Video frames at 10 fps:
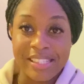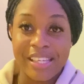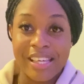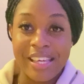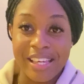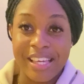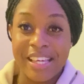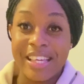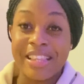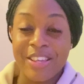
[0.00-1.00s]

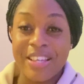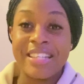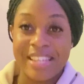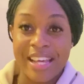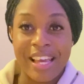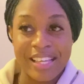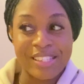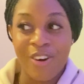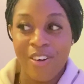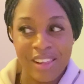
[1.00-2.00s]
30 days,
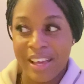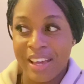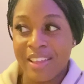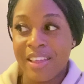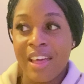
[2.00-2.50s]
not like